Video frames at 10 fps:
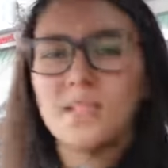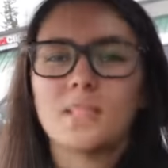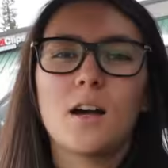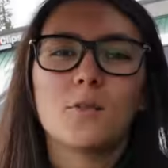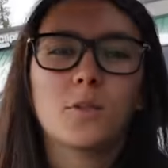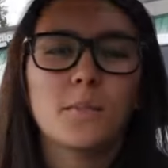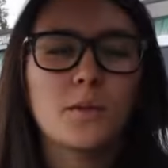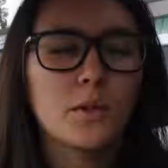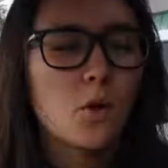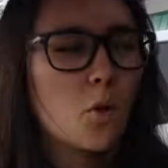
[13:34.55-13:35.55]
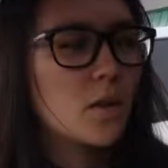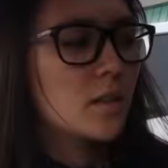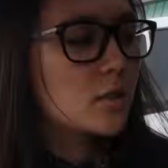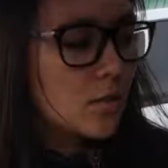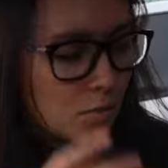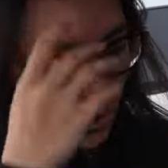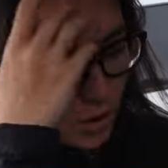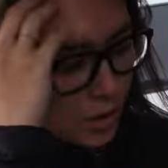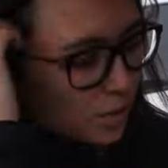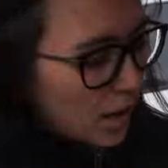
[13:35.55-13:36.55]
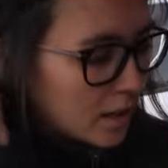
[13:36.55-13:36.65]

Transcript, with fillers: he does not want to be recorded, so unfortunately we're not